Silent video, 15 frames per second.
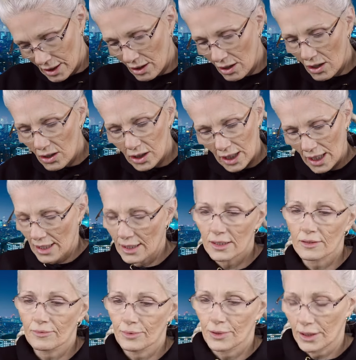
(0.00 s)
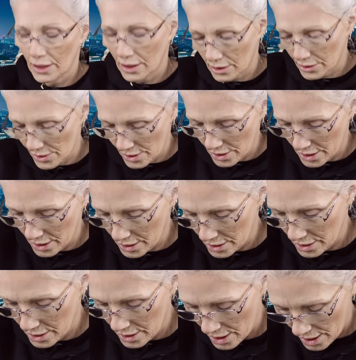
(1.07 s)
All kinds of pretty colors in it.
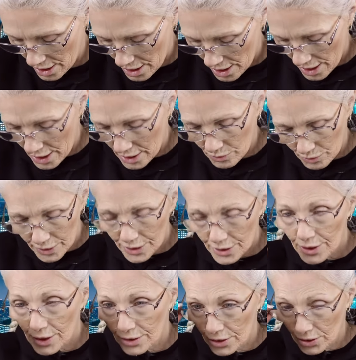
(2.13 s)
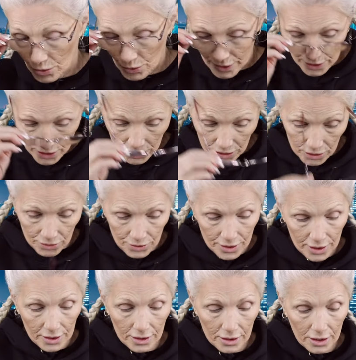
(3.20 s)
And we're going to use
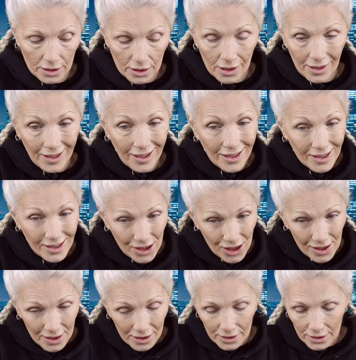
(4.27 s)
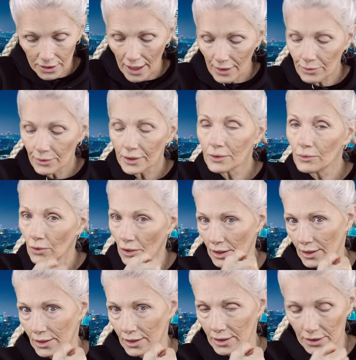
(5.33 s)
it just a little. I really
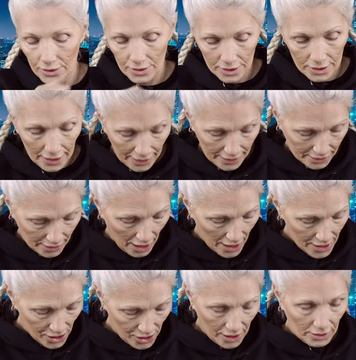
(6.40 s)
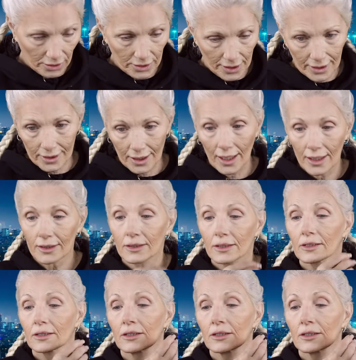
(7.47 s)
wanted to use it like as an eyeshadow like that.